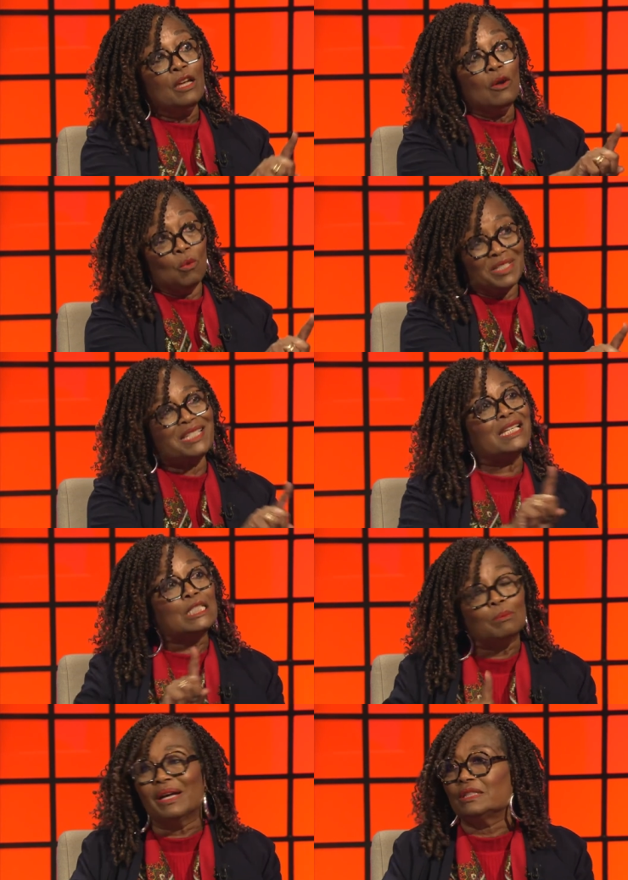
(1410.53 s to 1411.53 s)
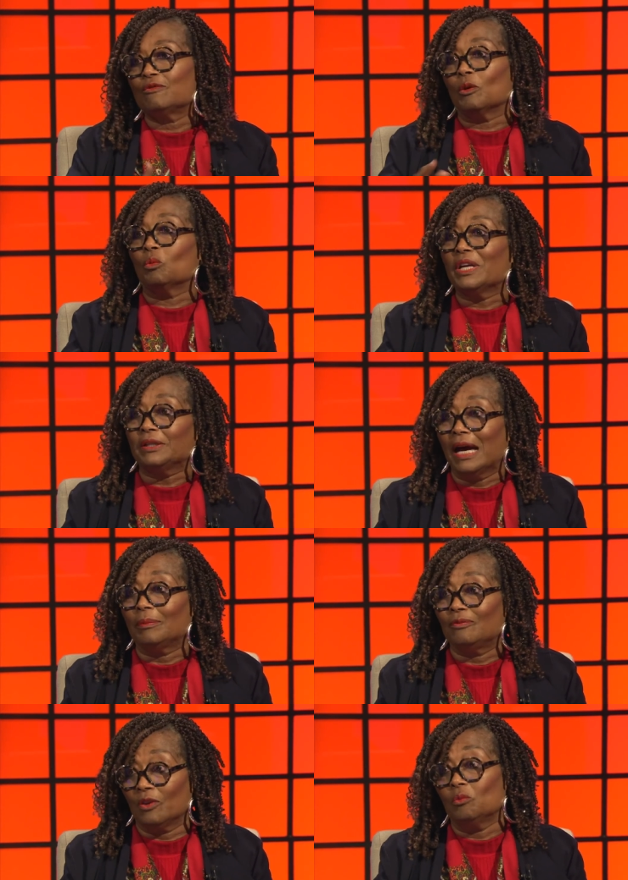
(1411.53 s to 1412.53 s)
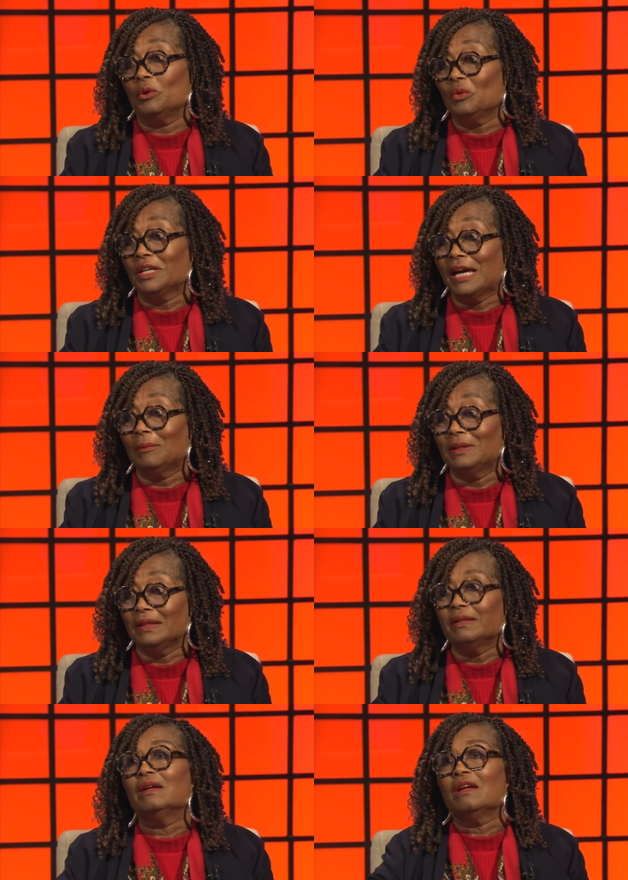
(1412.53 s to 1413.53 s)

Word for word: was six months from we adopt from when we adopted it.